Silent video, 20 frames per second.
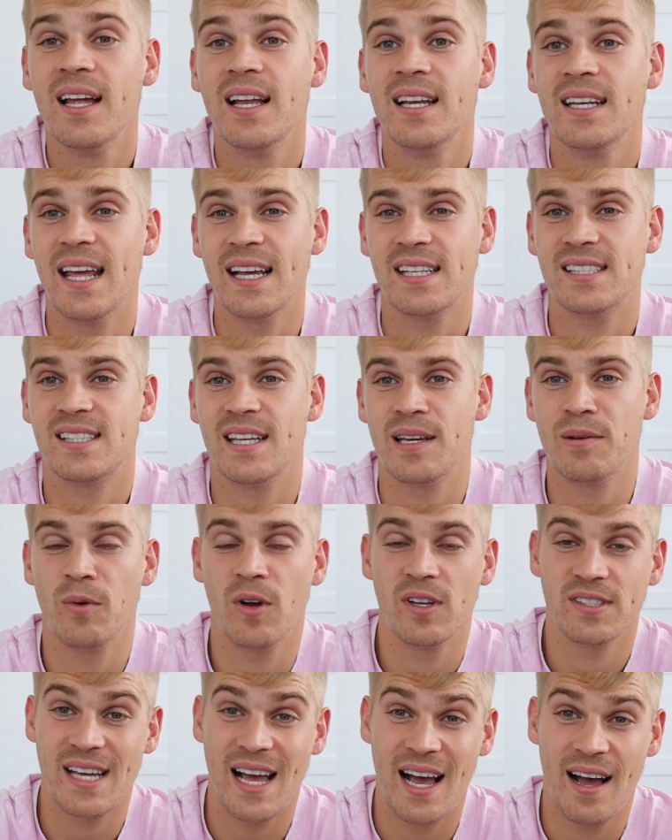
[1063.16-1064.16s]
Next thing
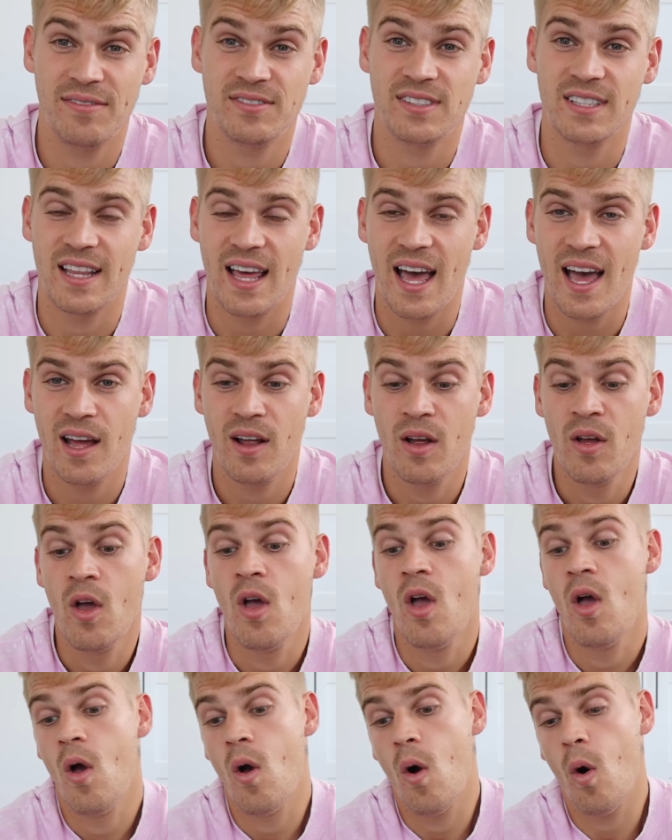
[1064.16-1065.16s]
was, after that,
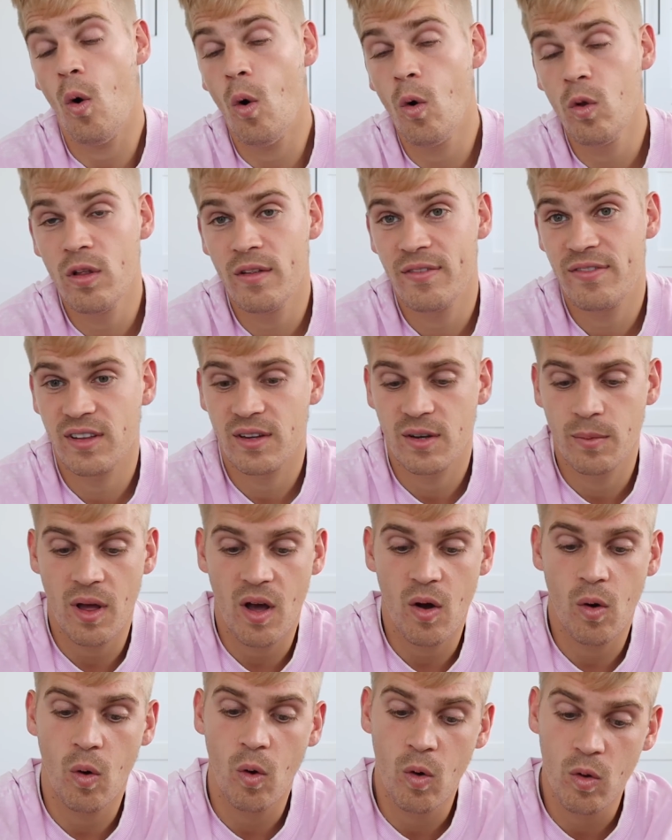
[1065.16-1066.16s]
all
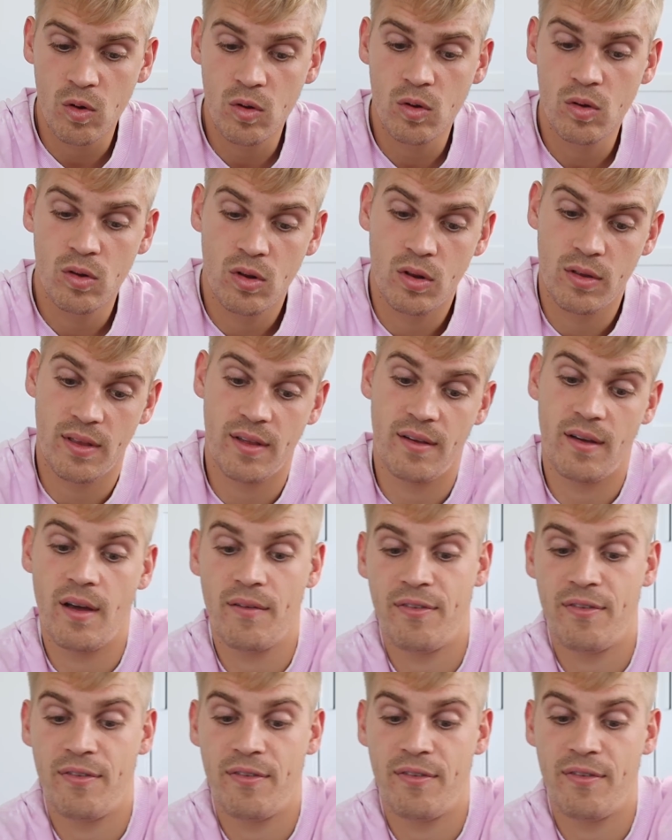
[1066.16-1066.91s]
the